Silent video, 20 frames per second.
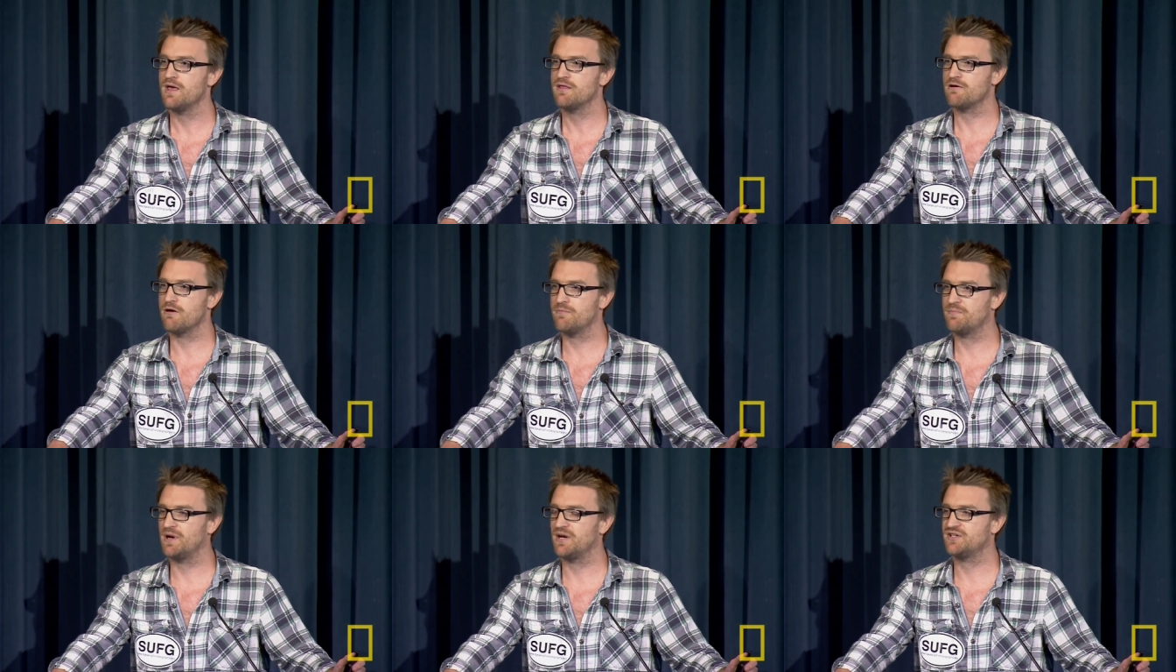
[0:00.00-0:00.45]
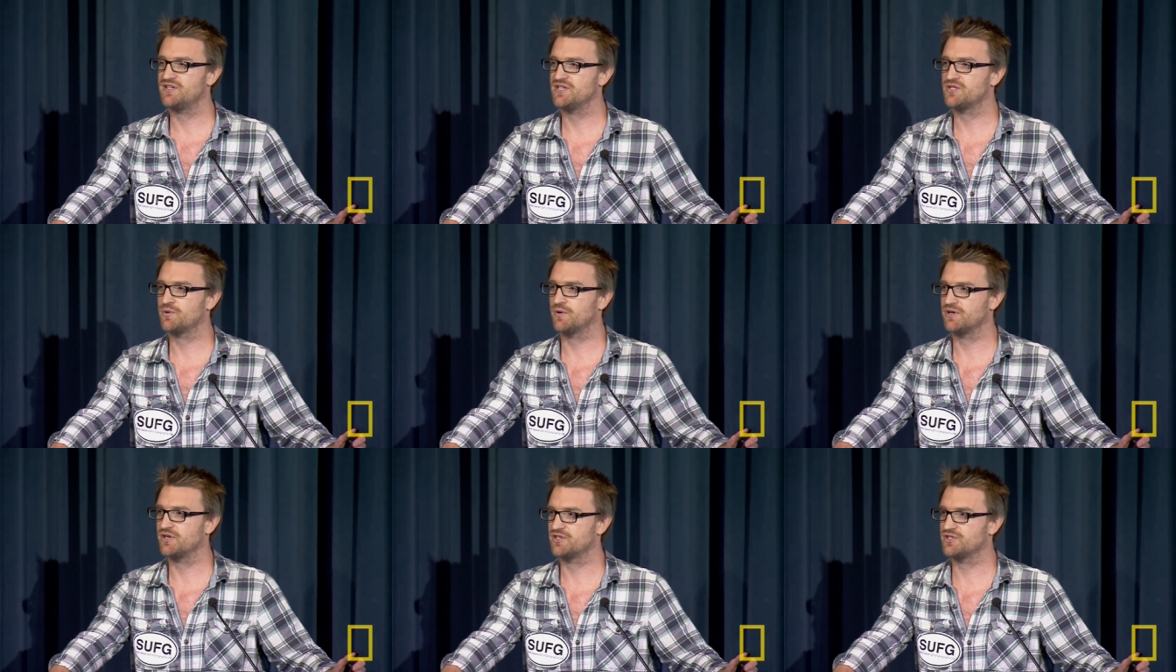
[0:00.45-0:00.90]
their ability
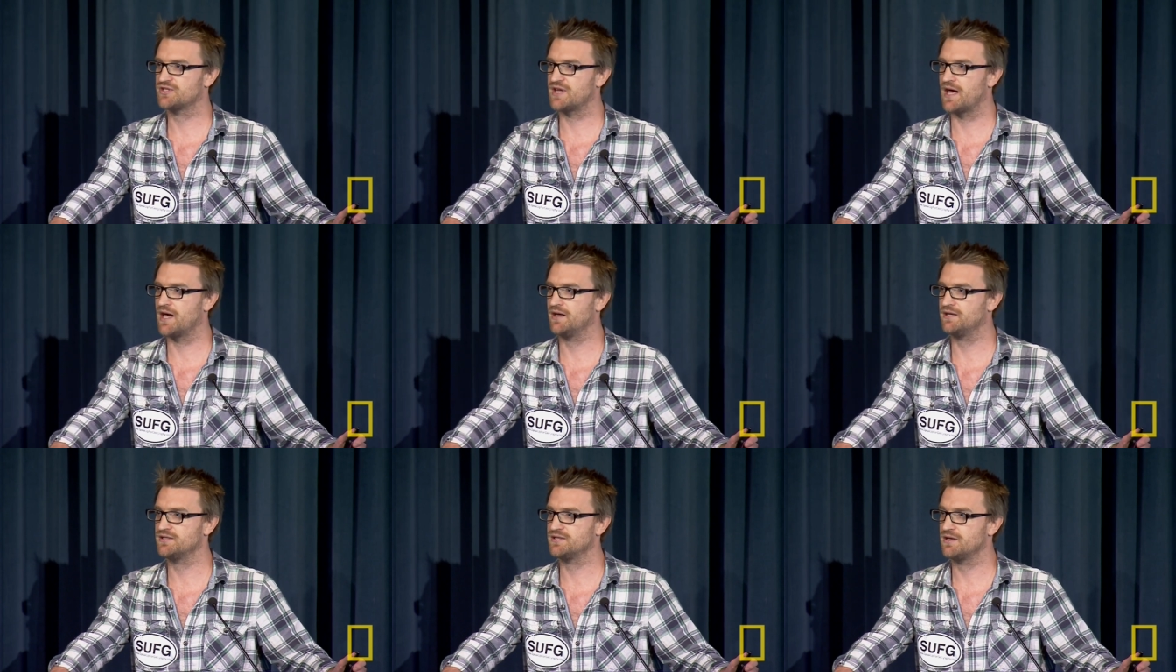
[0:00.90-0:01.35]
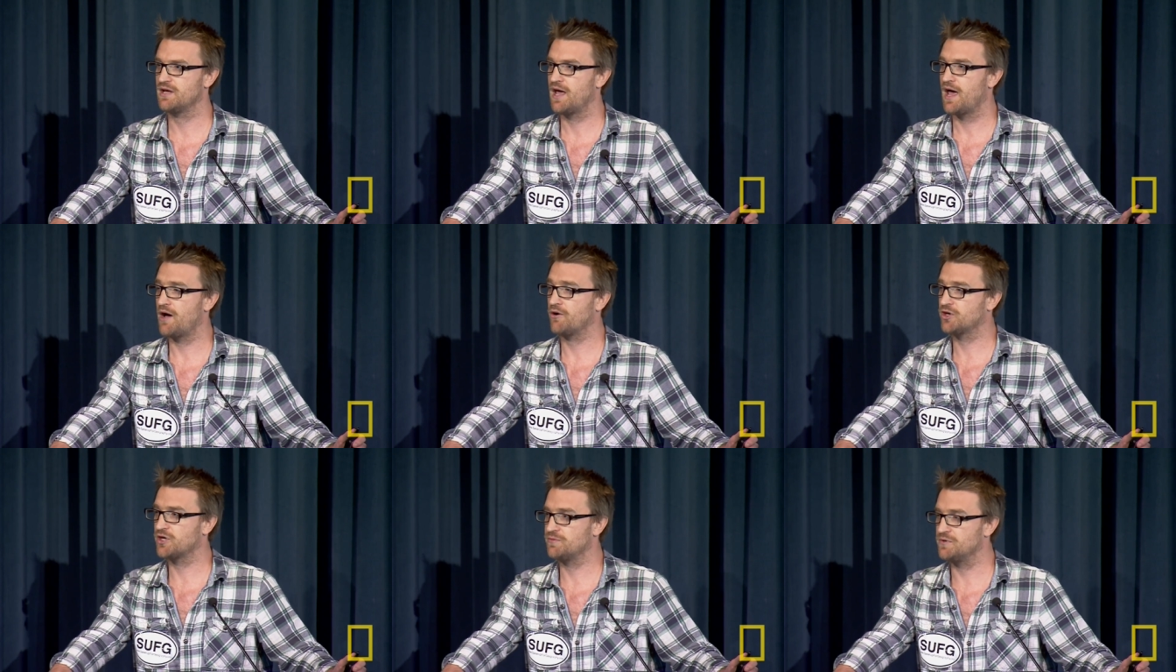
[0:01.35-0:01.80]
to understand
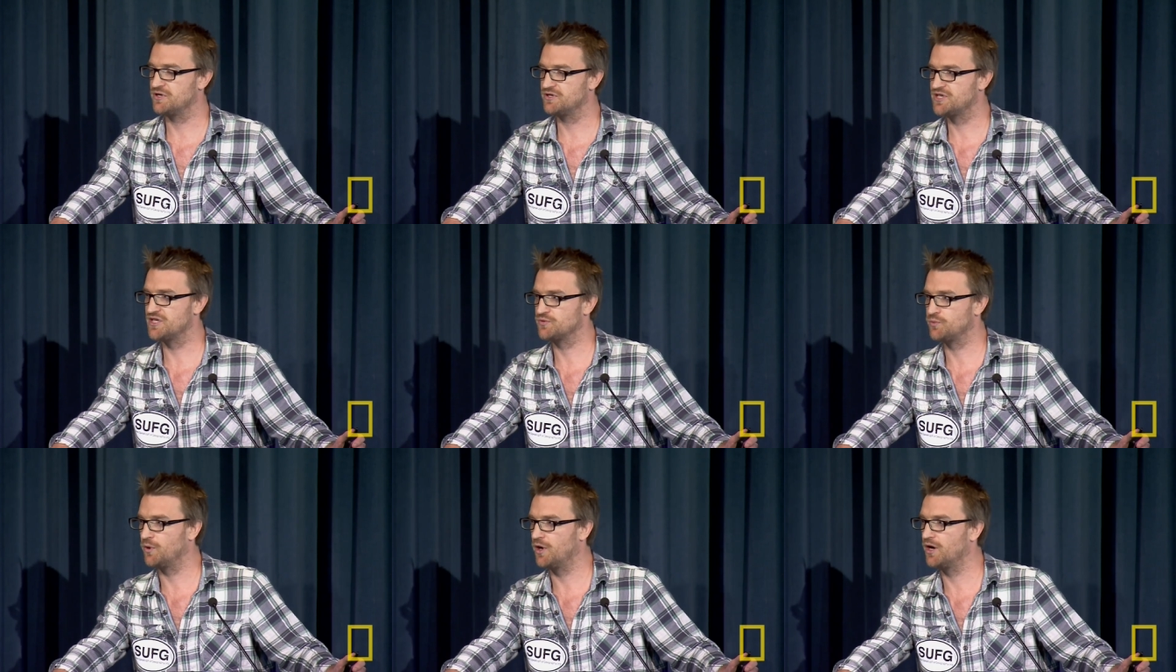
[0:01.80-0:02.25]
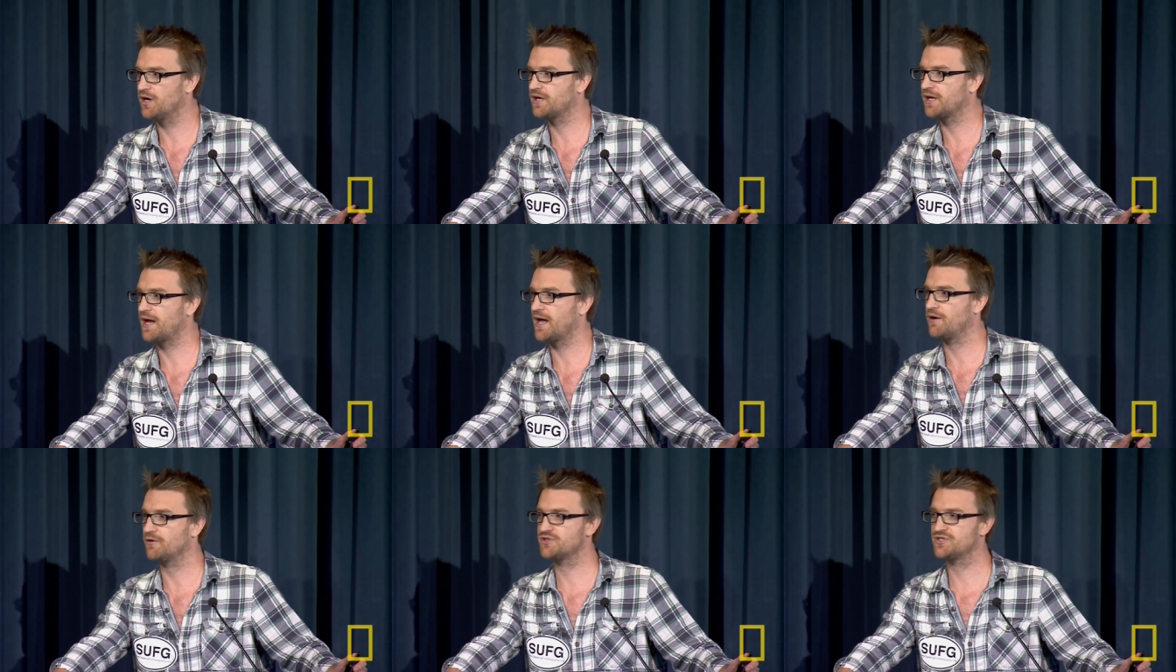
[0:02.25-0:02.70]
how communities work
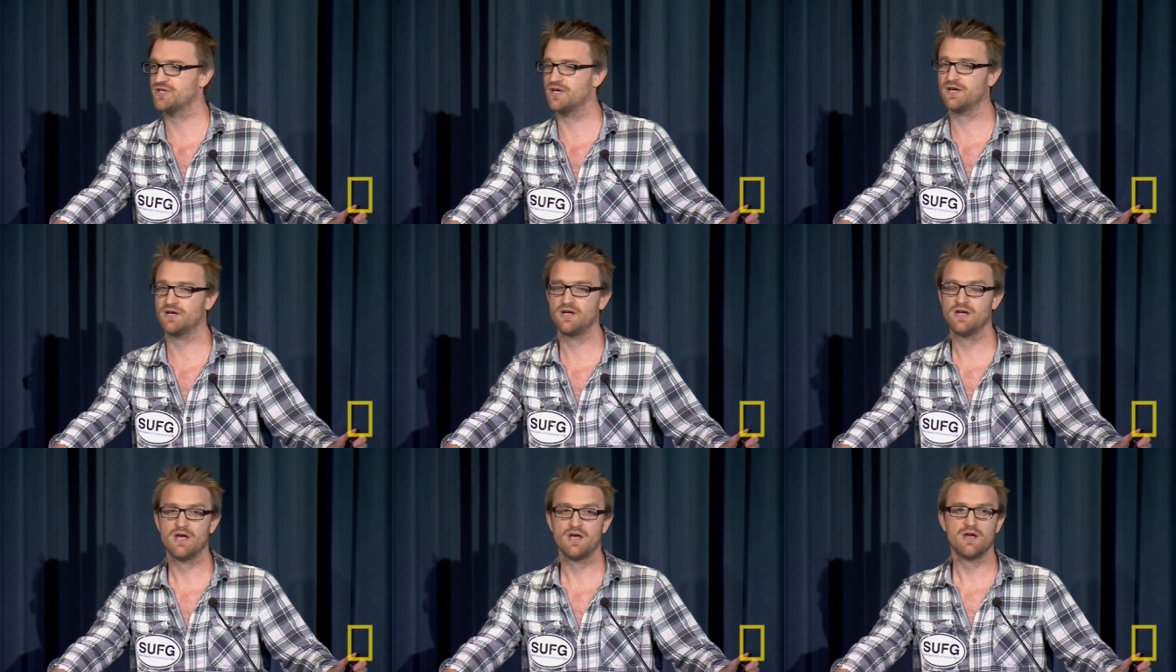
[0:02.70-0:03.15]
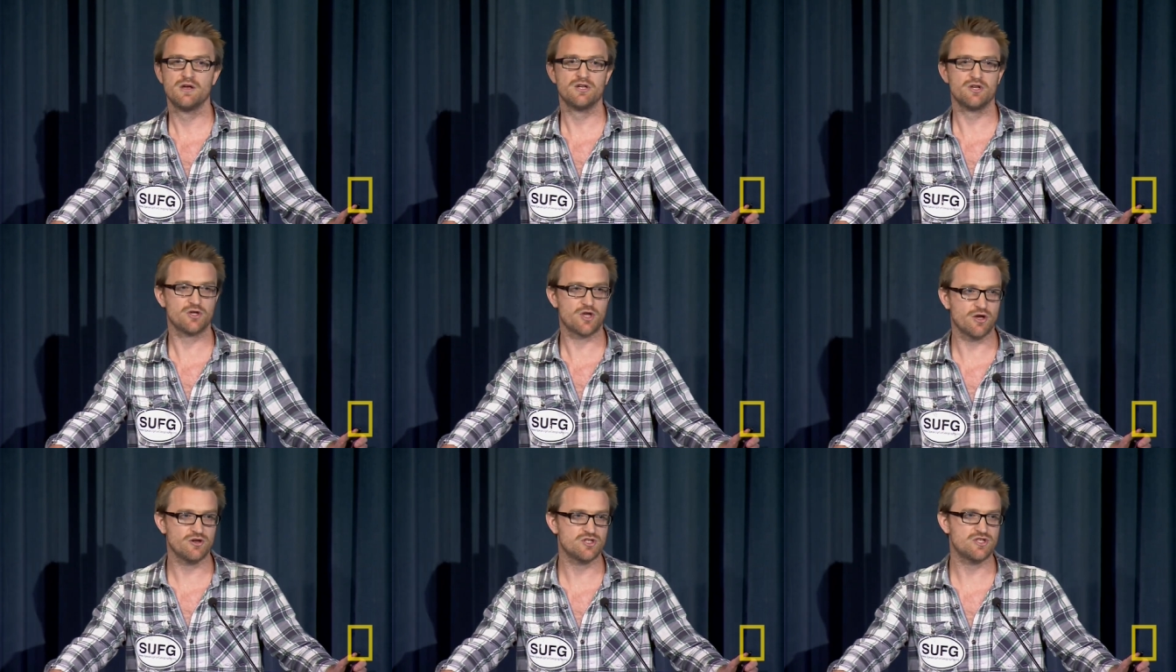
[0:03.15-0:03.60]
and how to
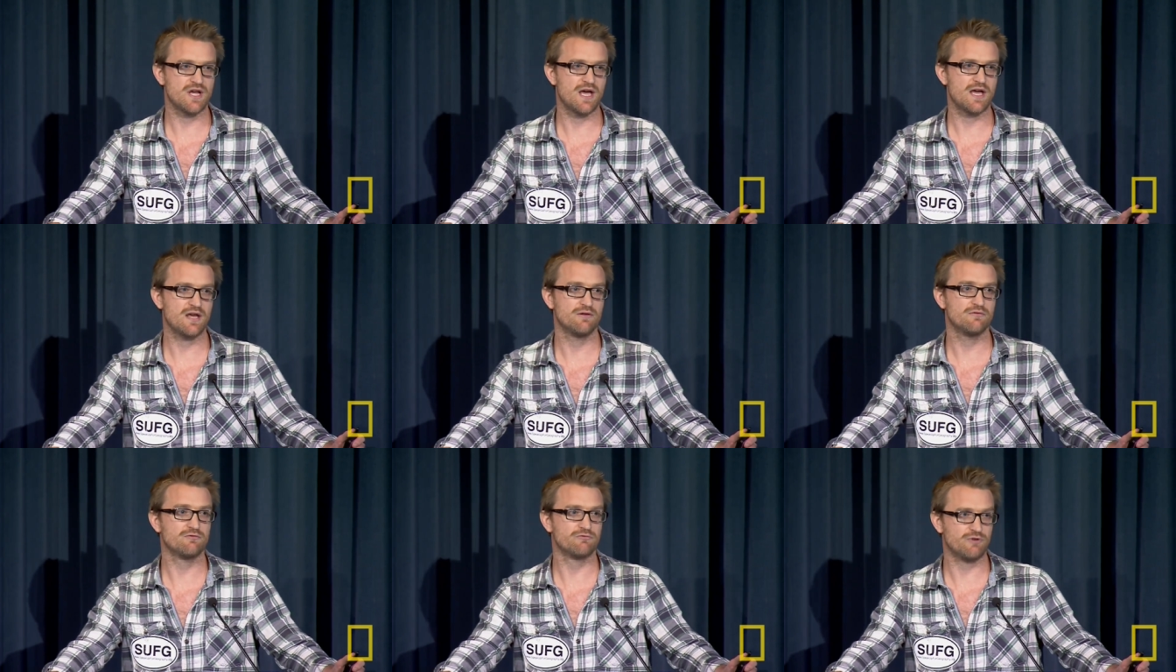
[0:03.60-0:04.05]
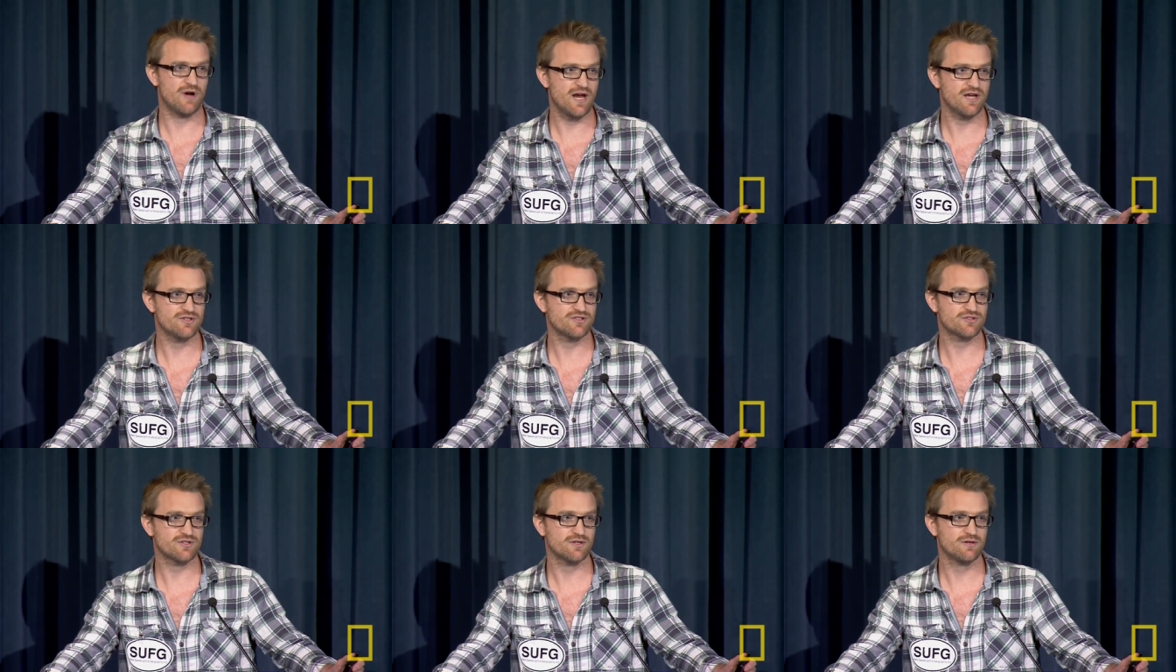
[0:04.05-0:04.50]
negotiate
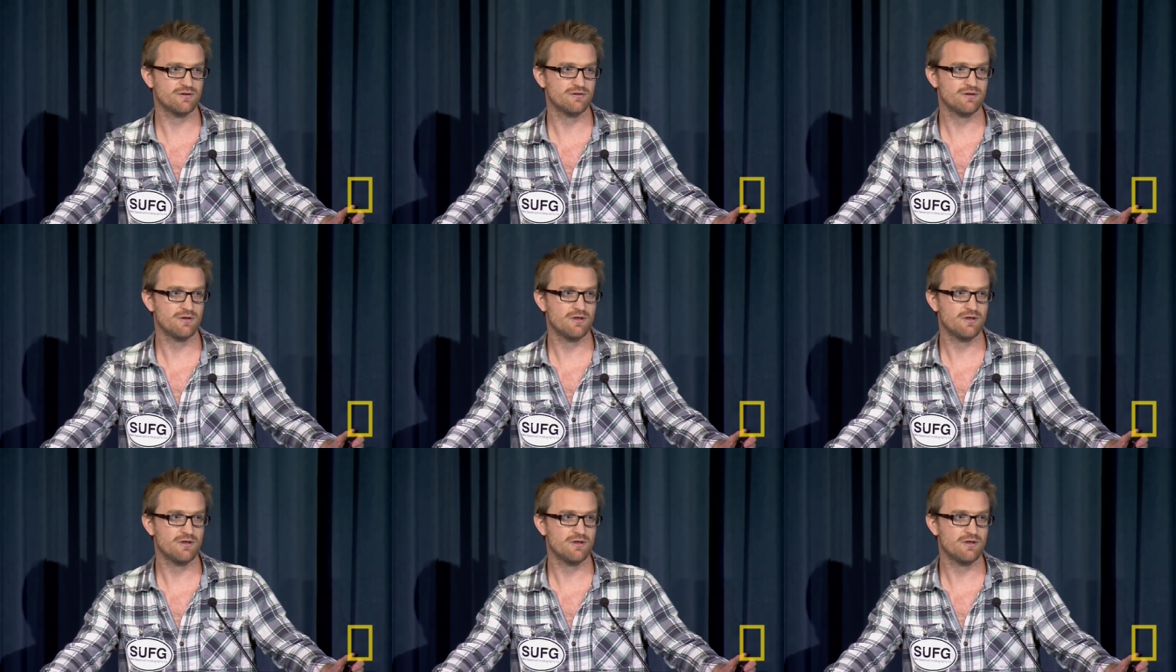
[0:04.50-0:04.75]
risk.